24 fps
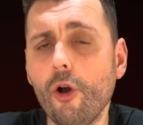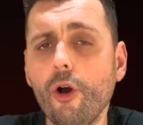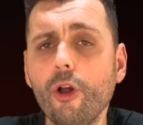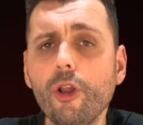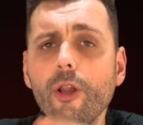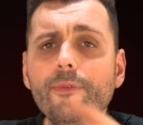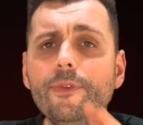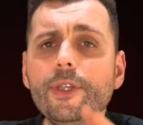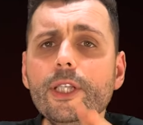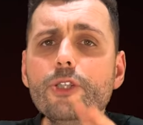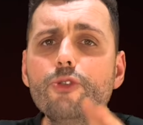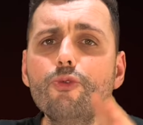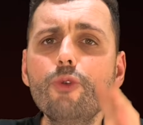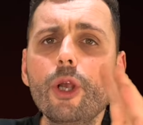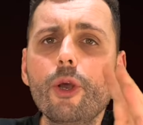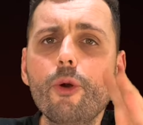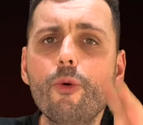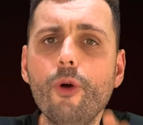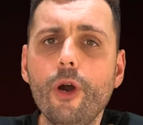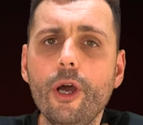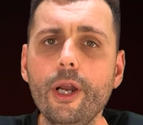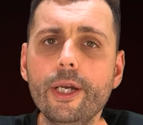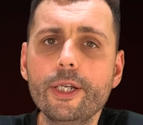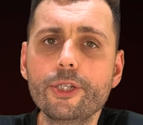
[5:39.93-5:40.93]
all of this
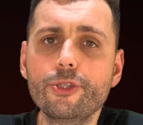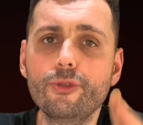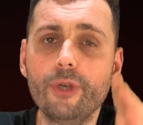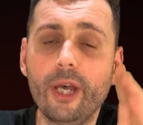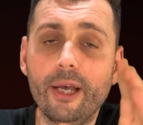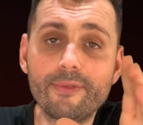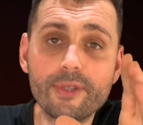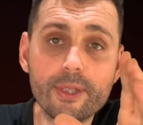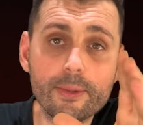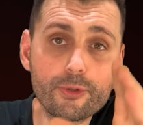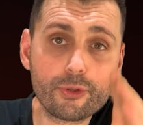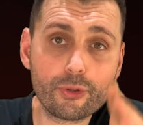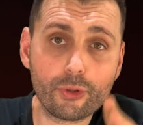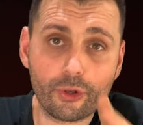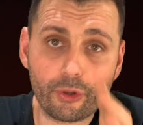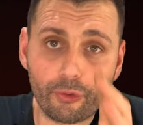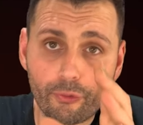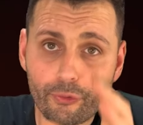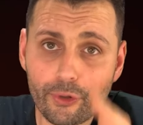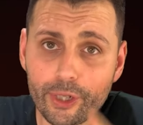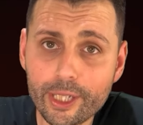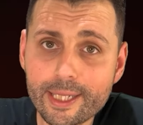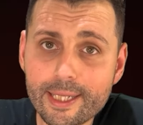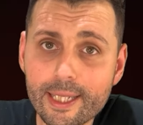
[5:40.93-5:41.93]
requires to have some sort
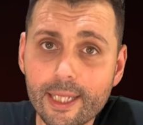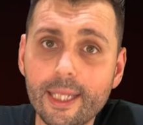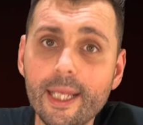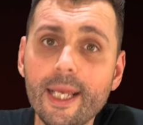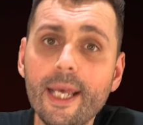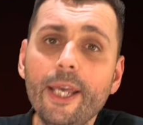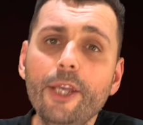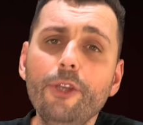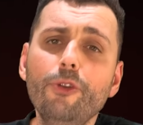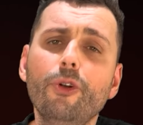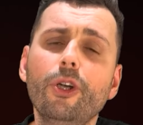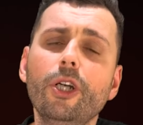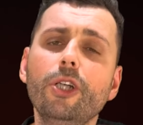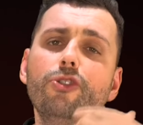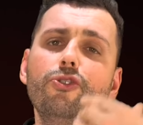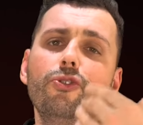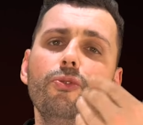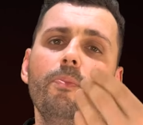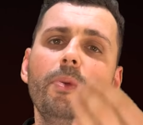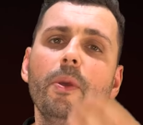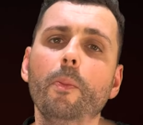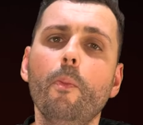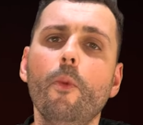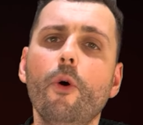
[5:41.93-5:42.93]
of reason in order
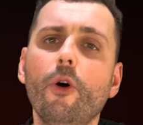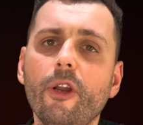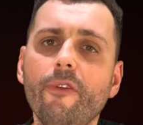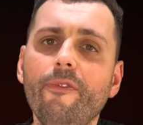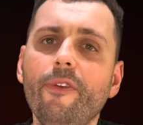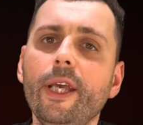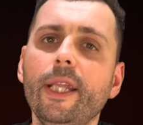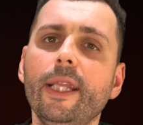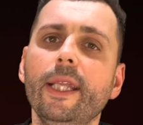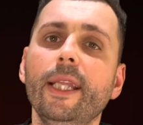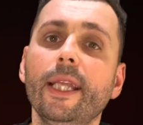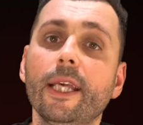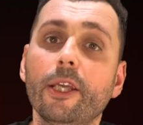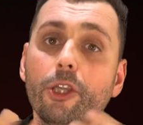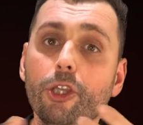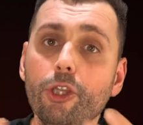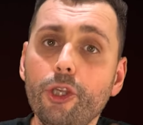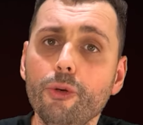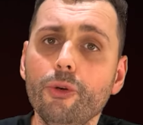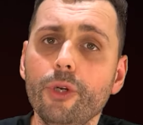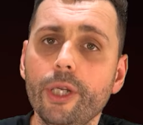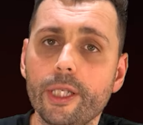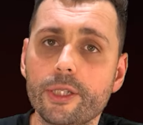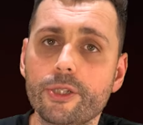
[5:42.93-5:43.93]
to be motivated and
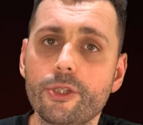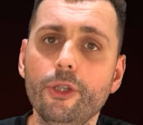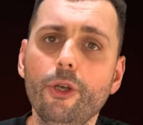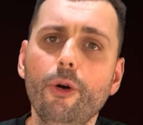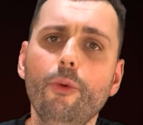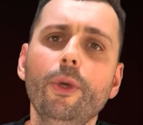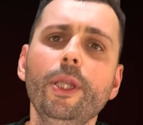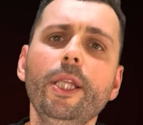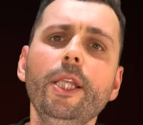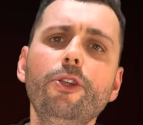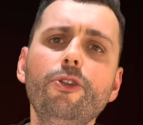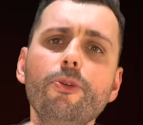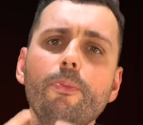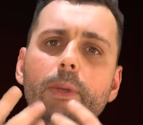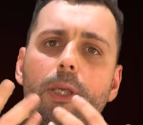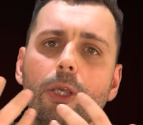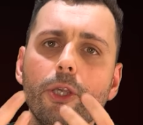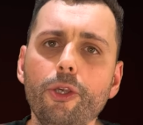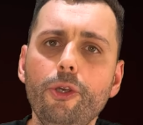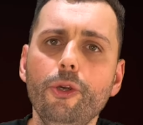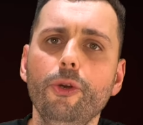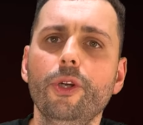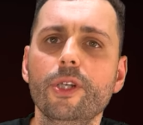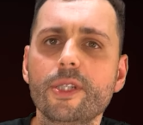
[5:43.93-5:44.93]
curious. You know, we need to be
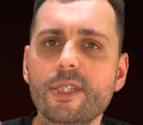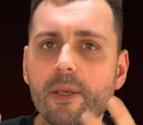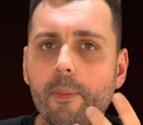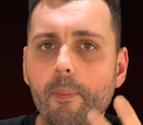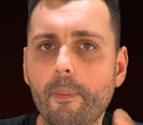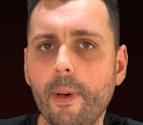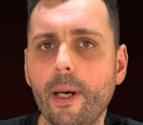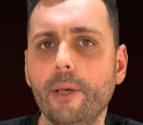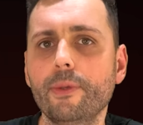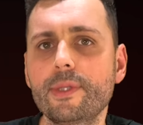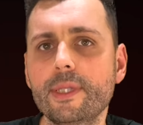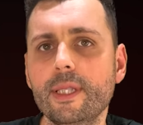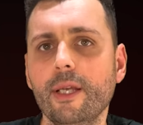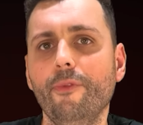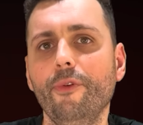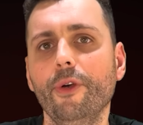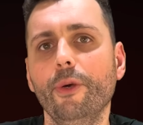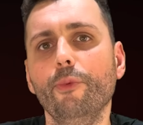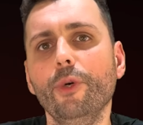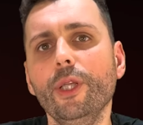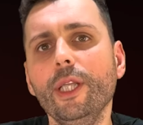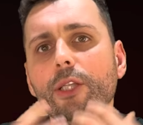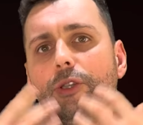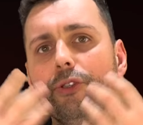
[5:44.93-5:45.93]
curious about stuff,
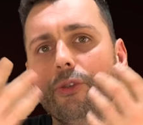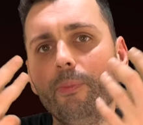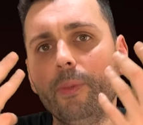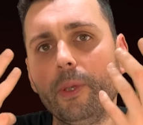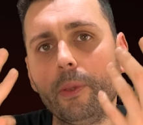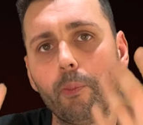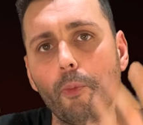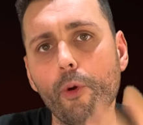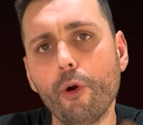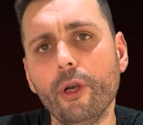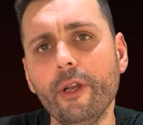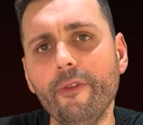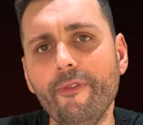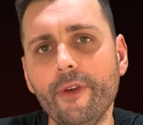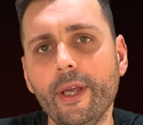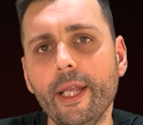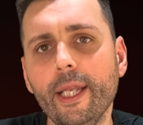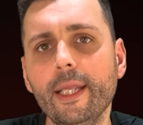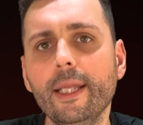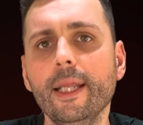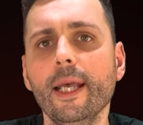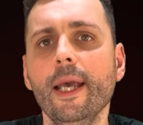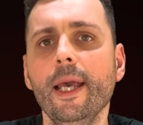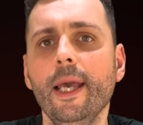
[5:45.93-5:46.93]
and we need to be
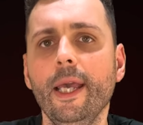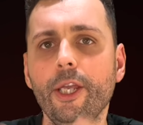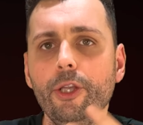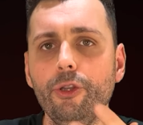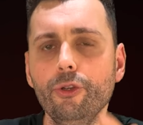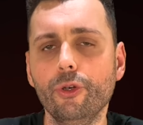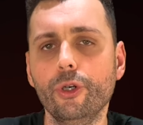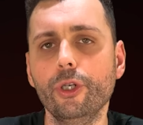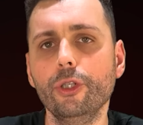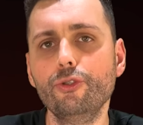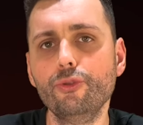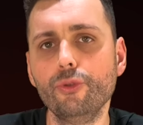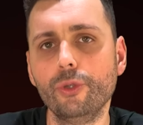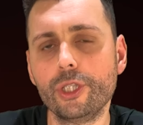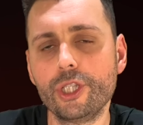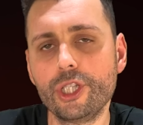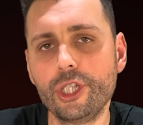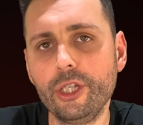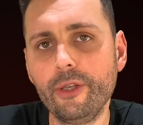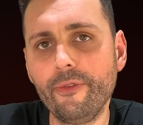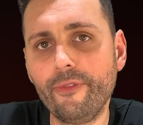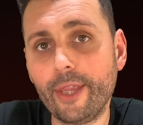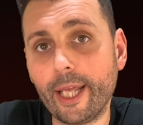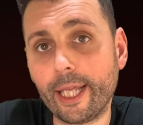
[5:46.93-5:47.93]
motivated in order to
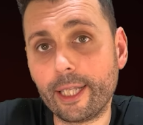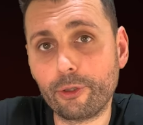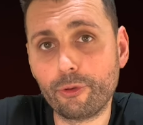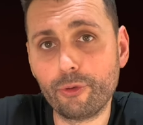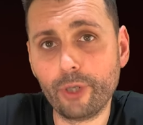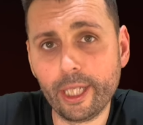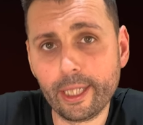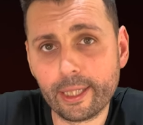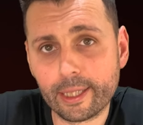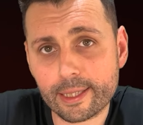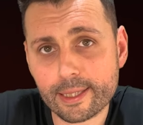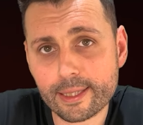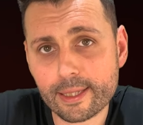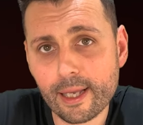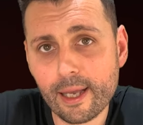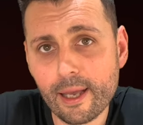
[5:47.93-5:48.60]
achieve that greatness.